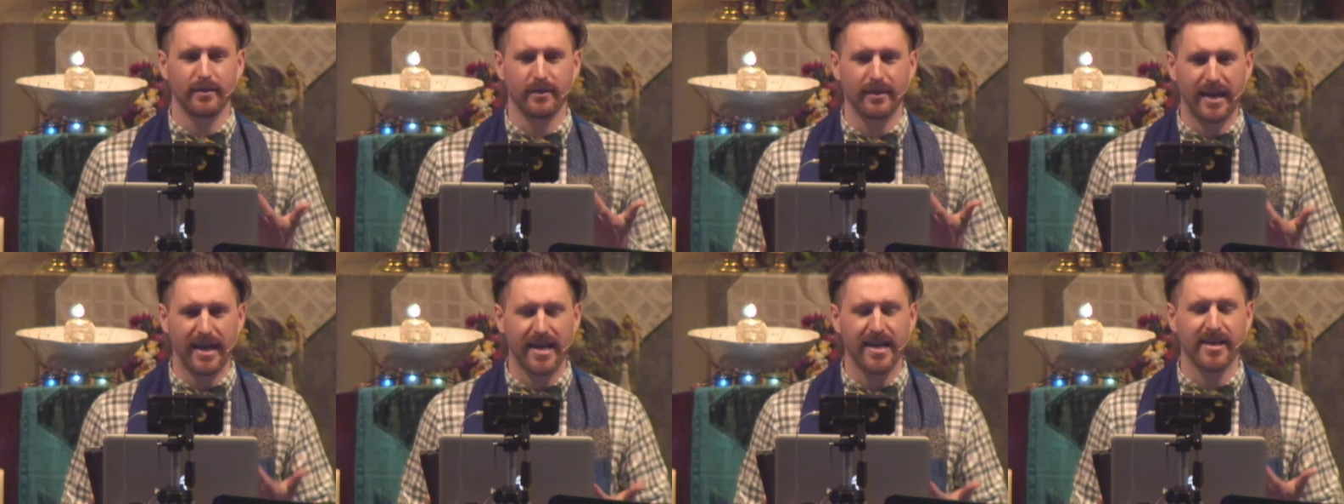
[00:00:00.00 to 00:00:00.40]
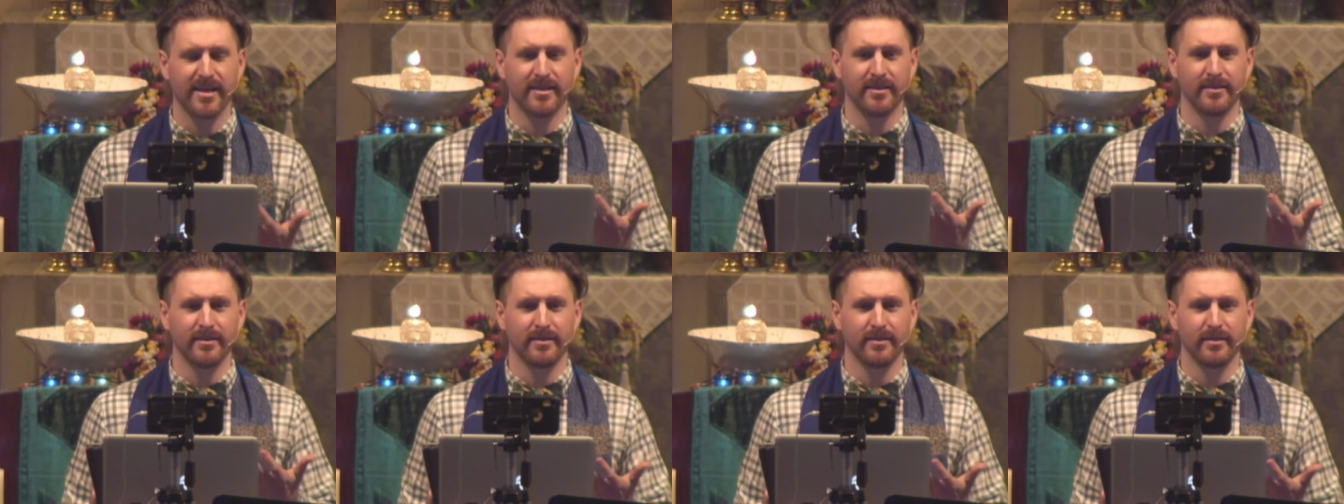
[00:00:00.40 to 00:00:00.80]

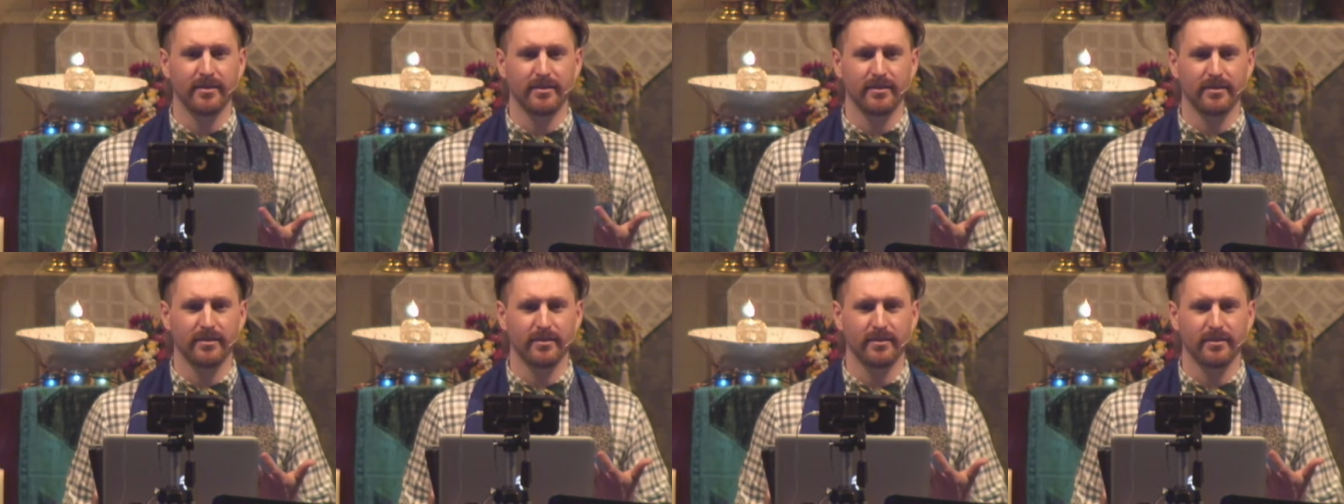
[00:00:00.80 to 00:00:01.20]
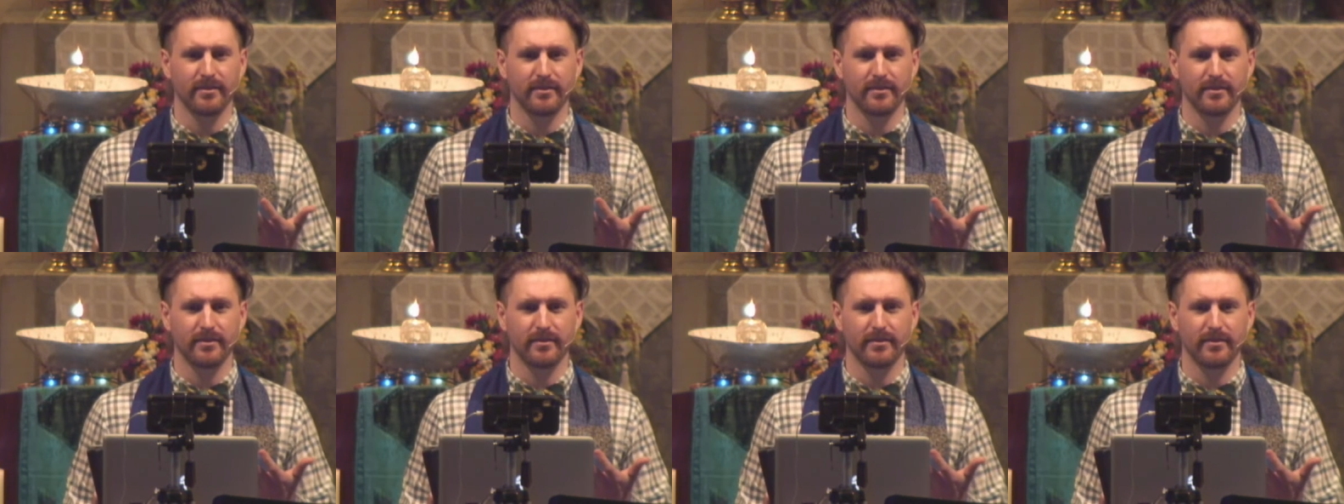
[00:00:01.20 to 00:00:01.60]
And
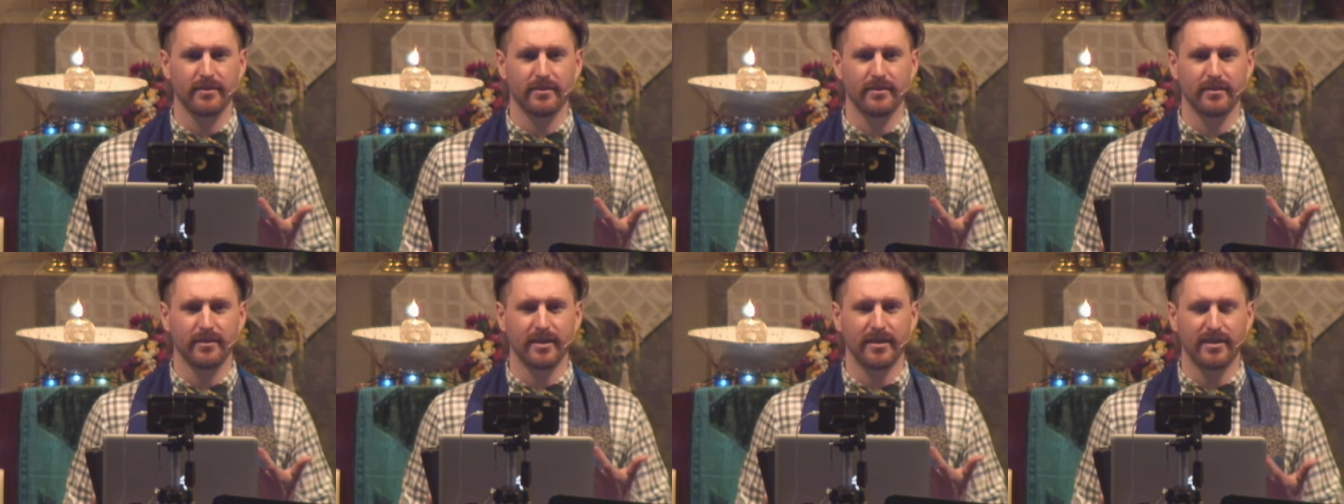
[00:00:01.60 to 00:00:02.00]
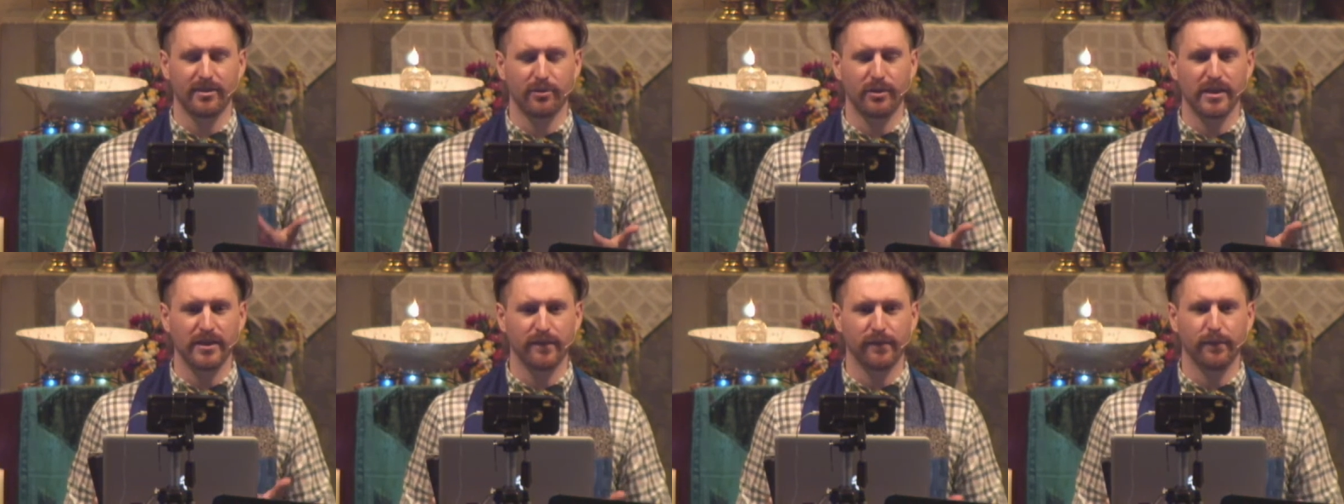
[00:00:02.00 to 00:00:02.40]
it's
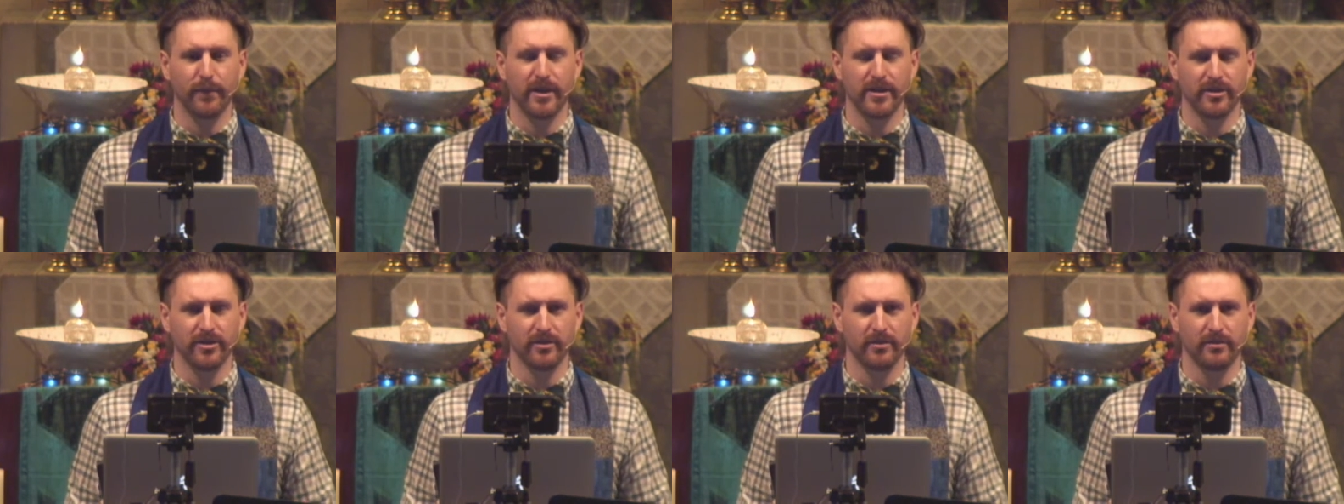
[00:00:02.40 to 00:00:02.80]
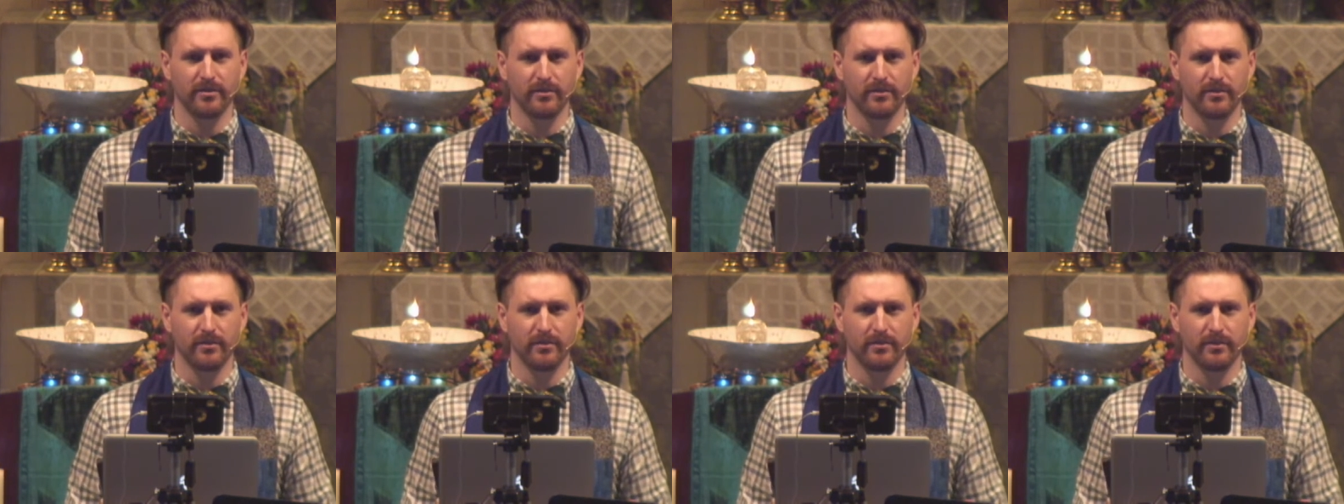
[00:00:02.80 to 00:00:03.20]
transformation.
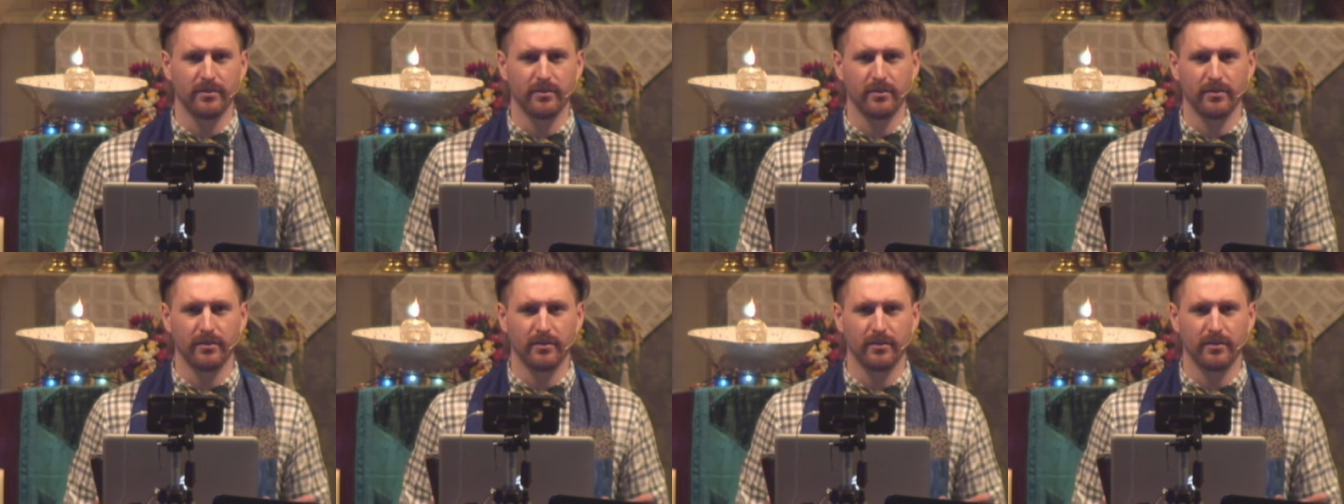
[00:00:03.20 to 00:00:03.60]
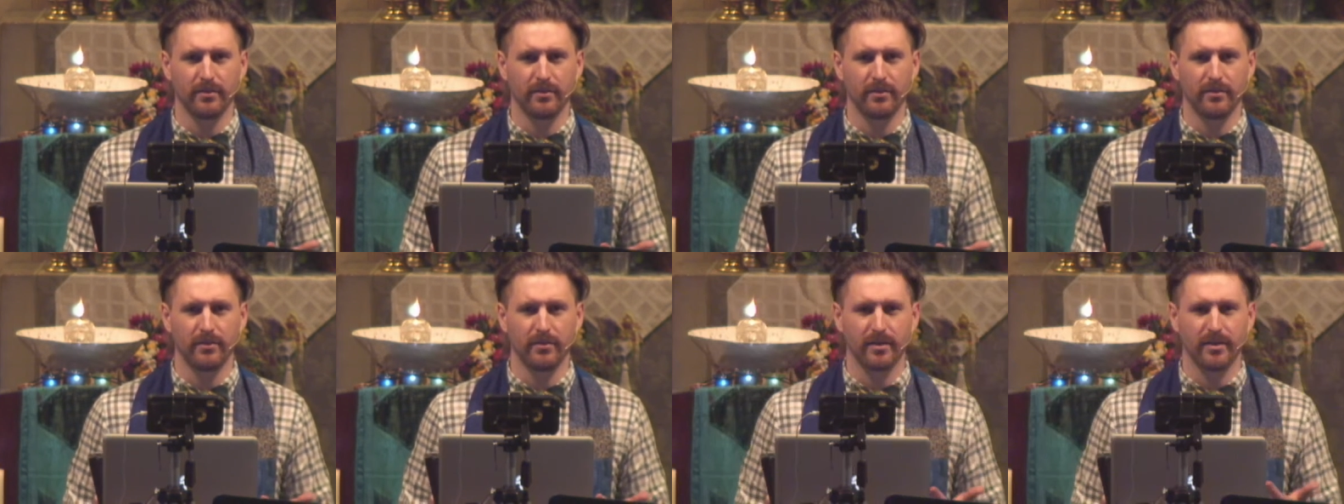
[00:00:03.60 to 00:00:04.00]

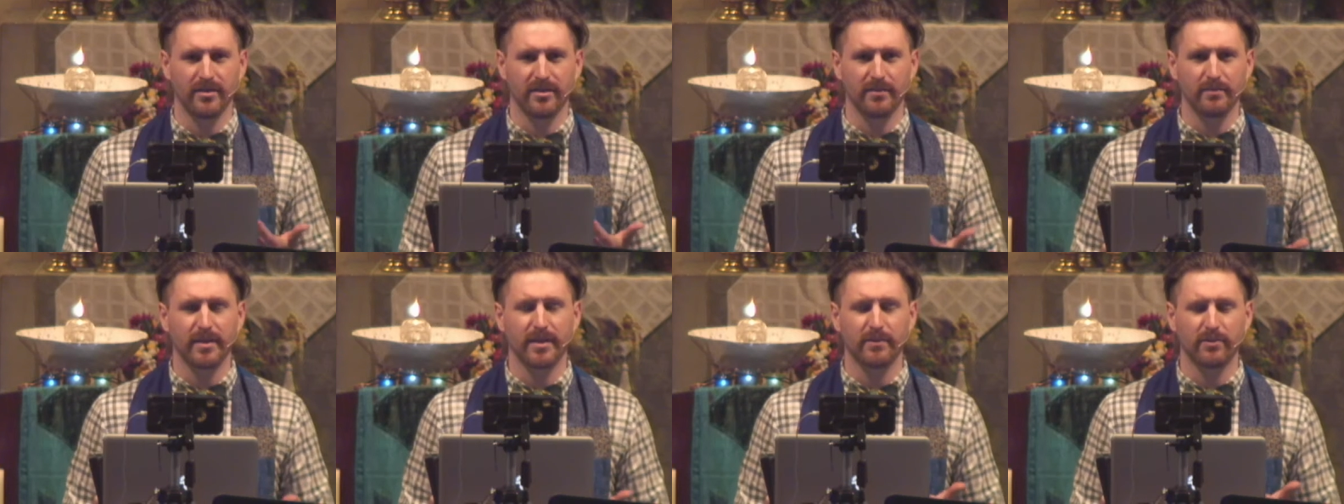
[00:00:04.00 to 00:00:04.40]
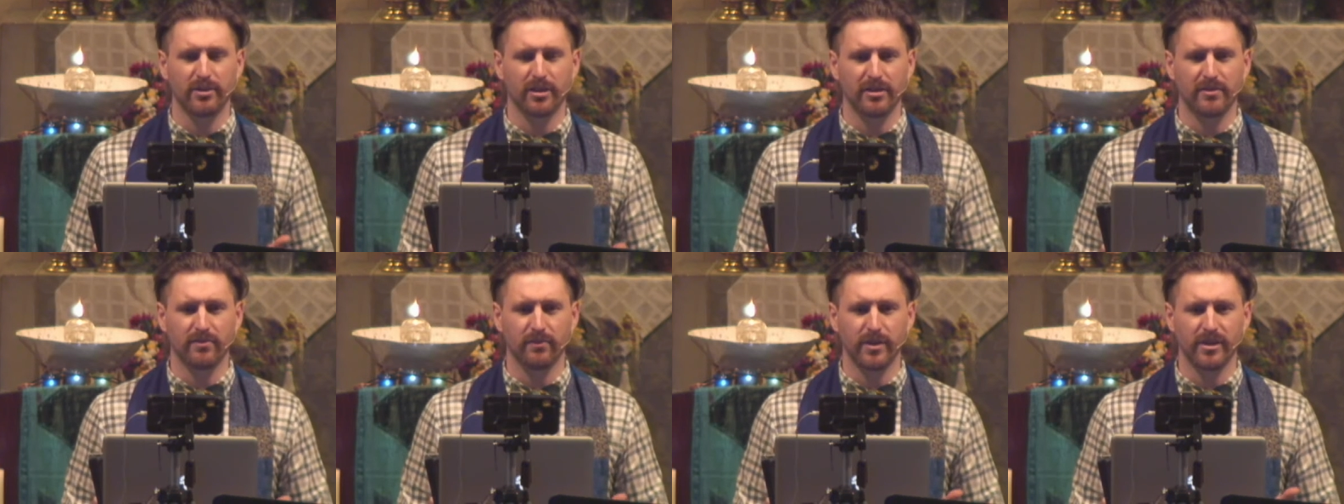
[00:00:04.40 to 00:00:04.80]
And sometimes
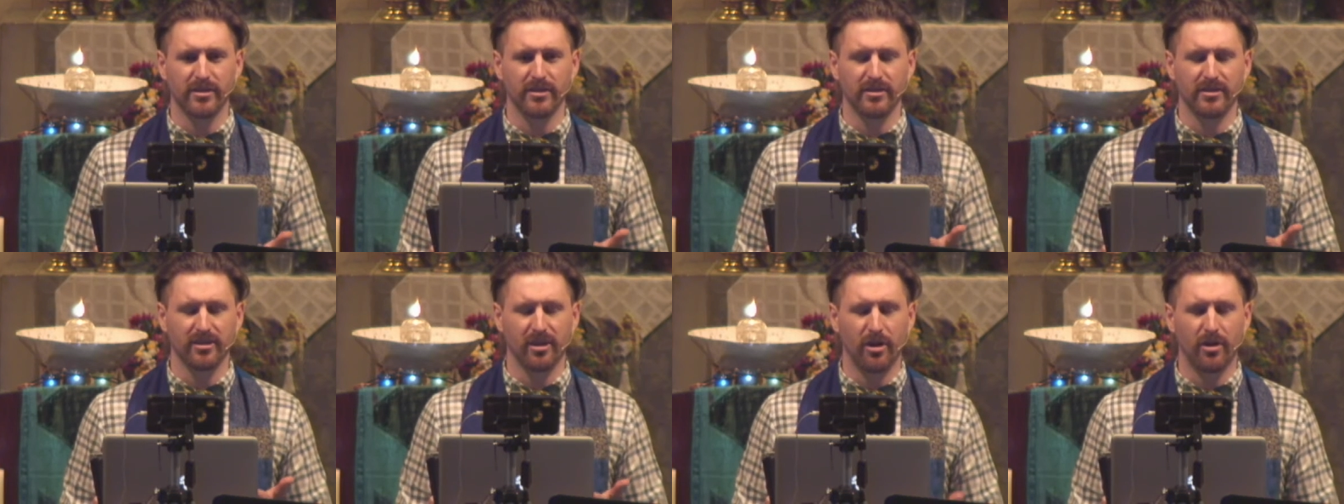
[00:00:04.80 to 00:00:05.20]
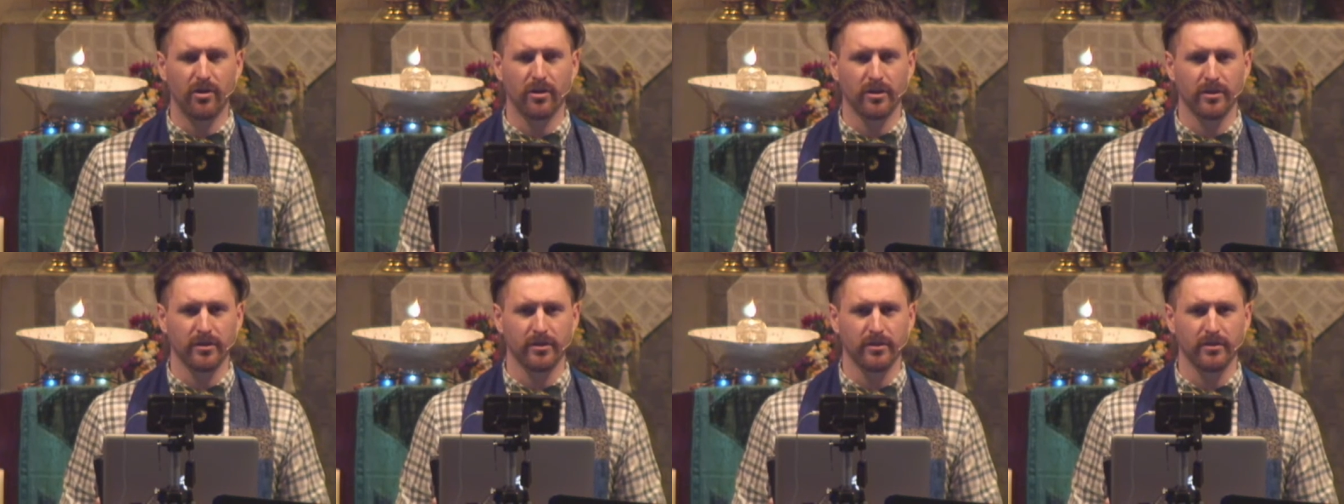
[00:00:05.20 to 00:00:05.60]
transformation is
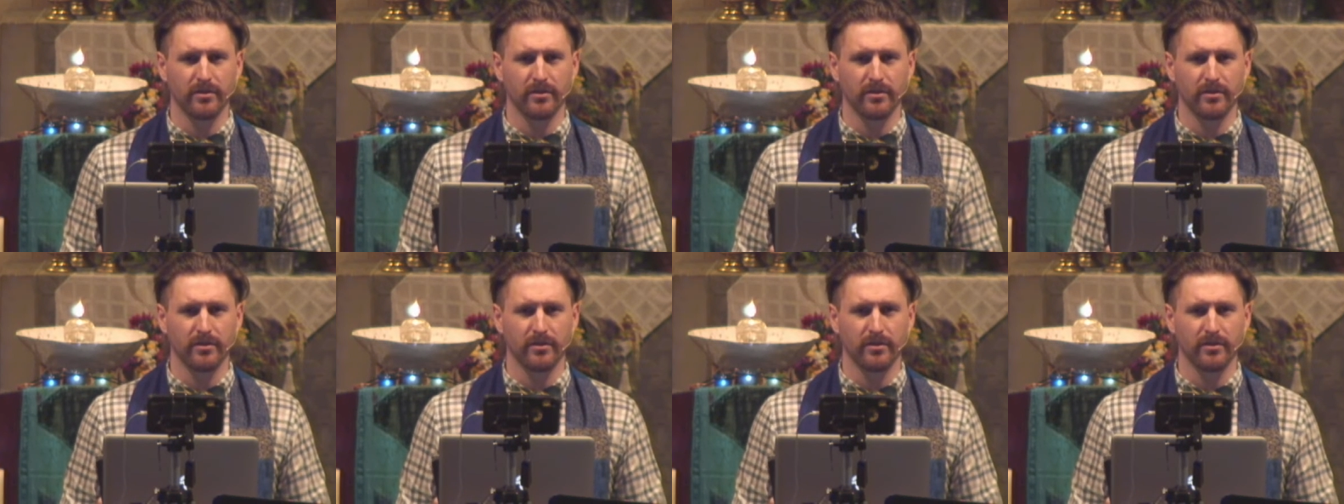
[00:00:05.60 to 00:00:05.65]
hard.